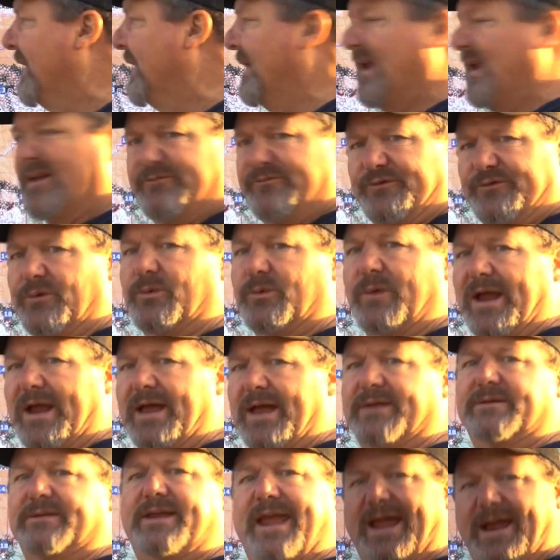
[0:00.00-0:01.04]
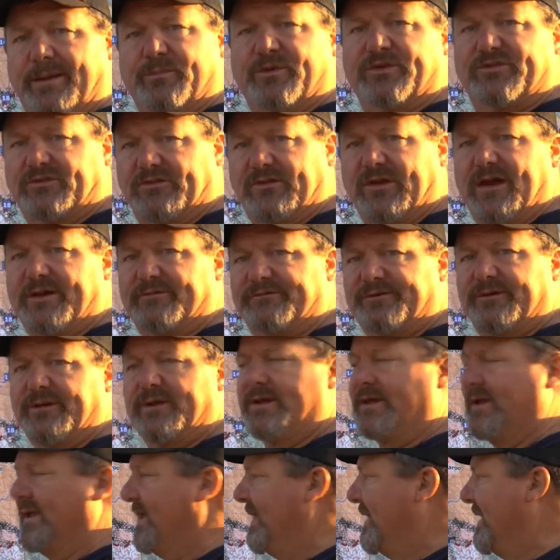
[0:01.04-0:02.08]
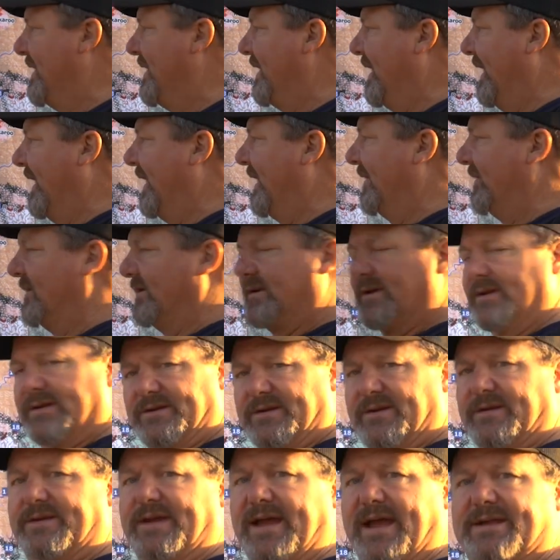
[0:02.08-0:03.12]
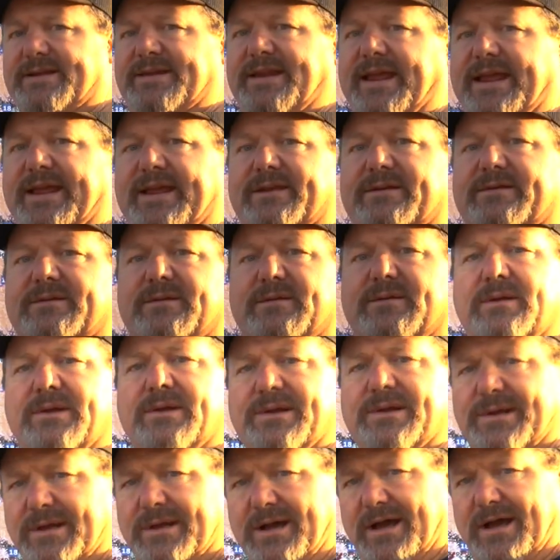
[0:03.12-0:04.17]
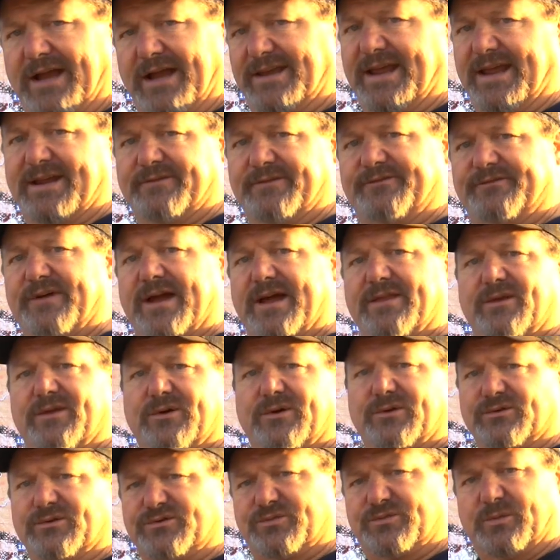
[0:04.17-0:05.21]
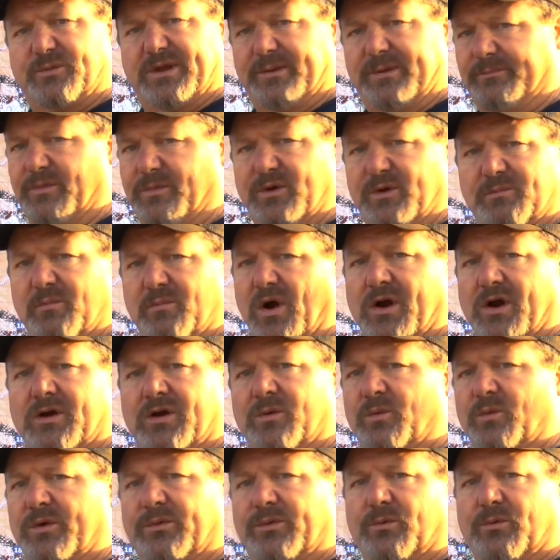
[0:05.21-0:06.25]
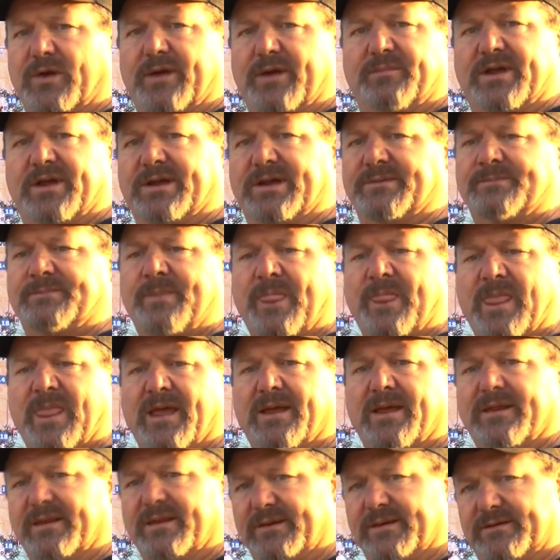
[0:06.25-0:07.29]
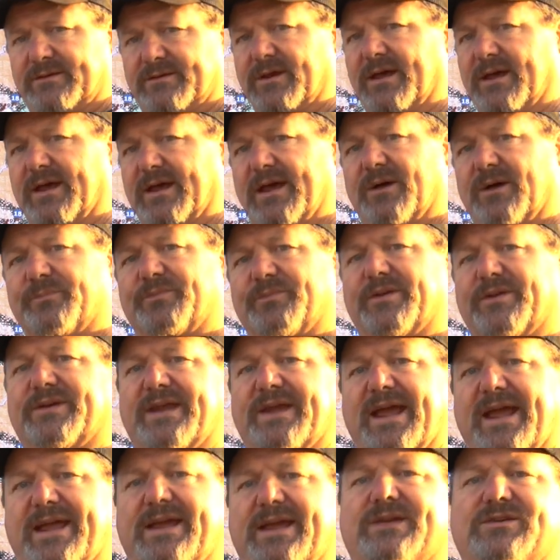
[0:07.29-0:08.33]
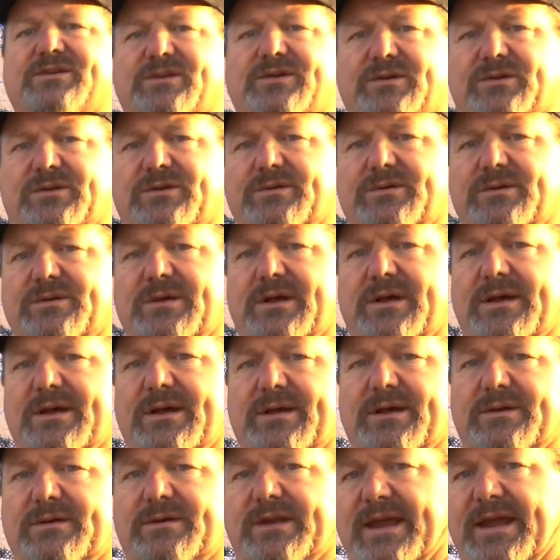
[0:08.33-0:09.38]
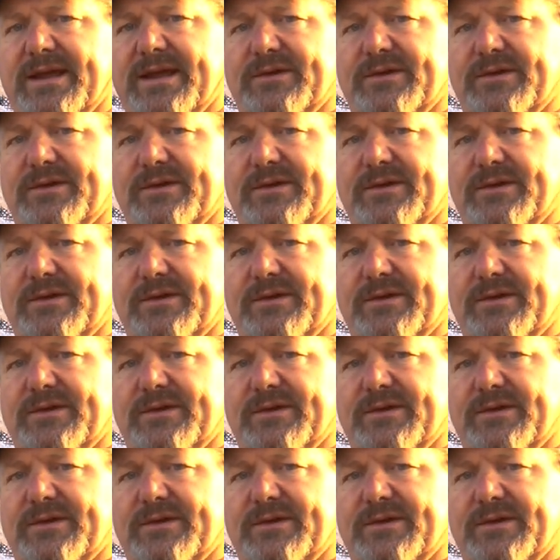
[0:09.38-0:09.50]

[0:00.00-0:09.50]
infrared camera stuff to detect heat, identify those. We mark them with ribbon to help the day